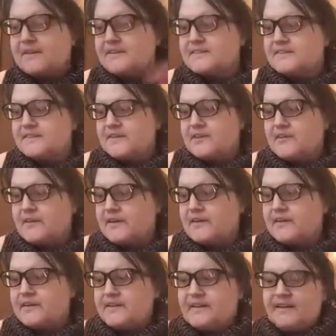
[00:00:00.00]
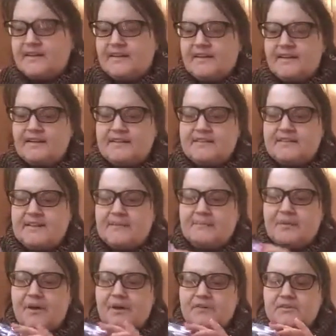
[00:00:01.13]
next thing you're going to need is a
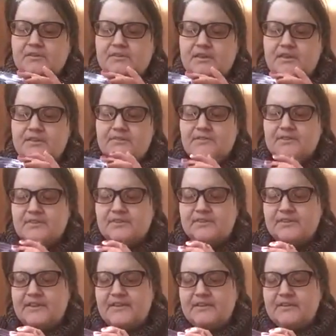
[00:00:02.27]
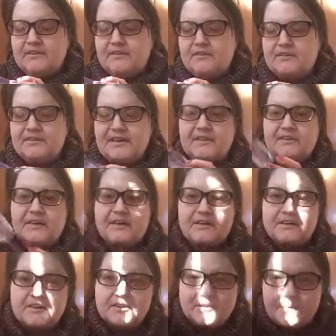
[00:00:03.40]
bottle of clear nail
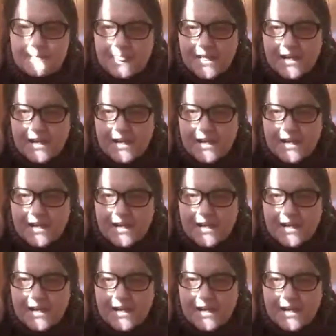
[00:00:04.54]
color.